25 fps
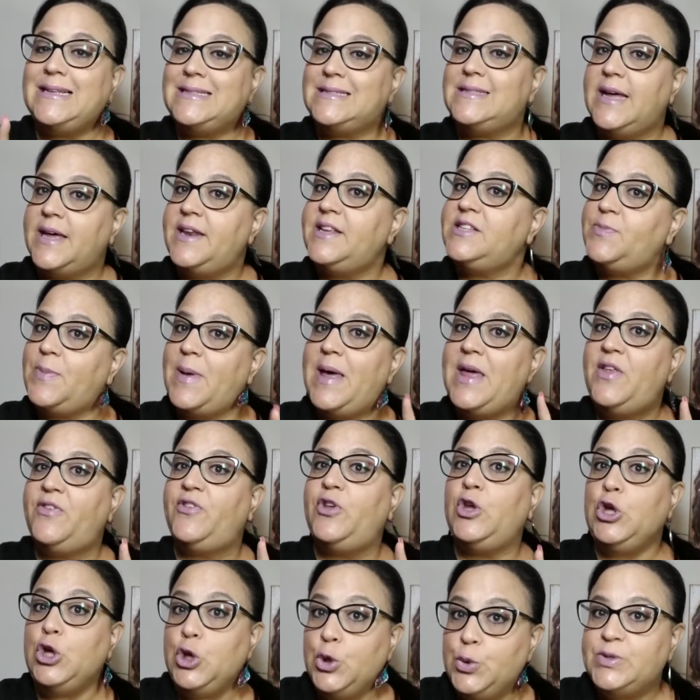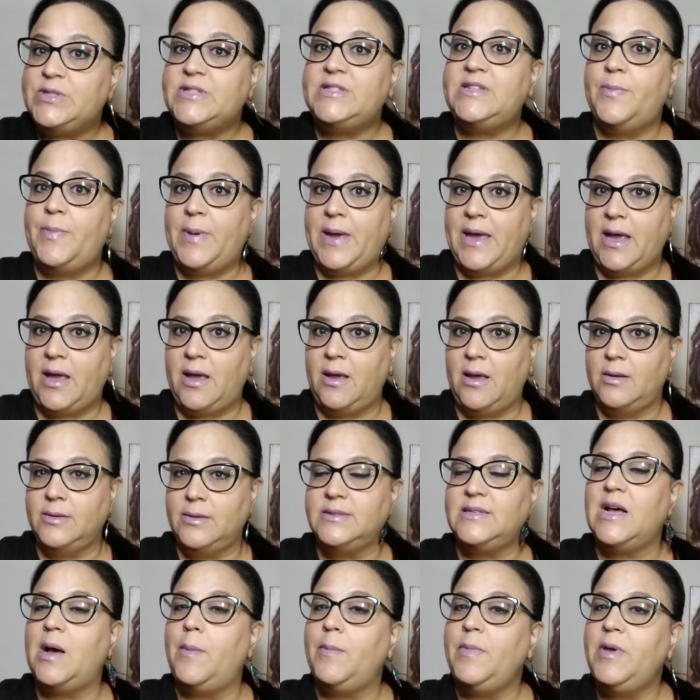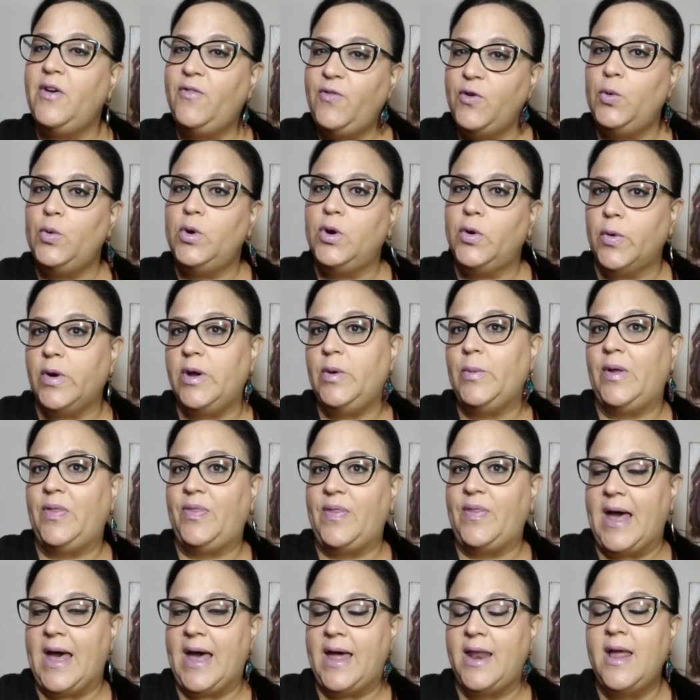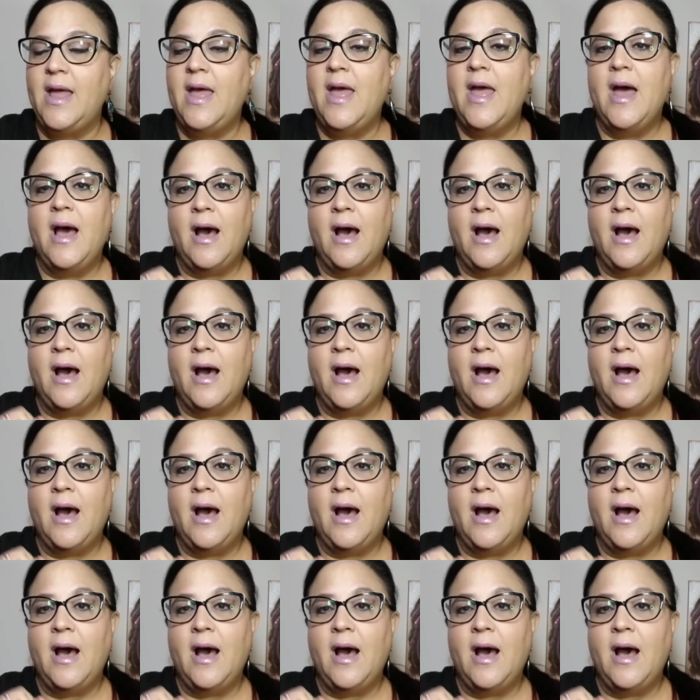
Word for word: It's not as bad as it used to be. Tell me if you agree with that.